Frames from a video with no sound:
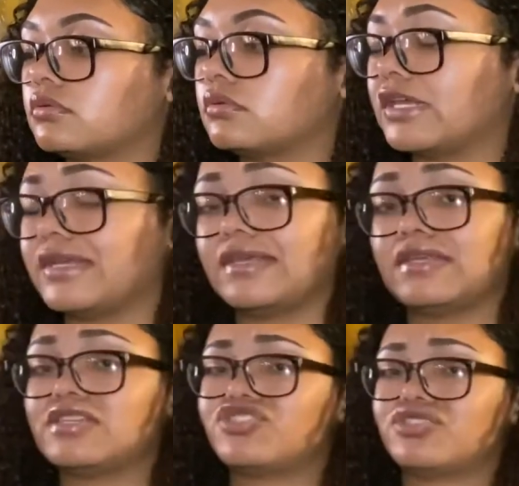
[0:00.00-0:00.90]
And again,
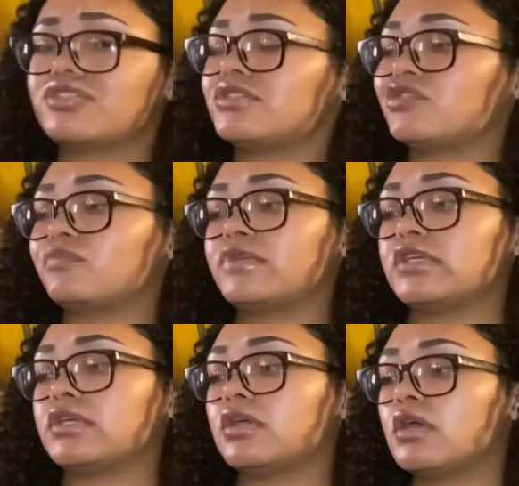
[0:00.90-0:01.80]
it should still be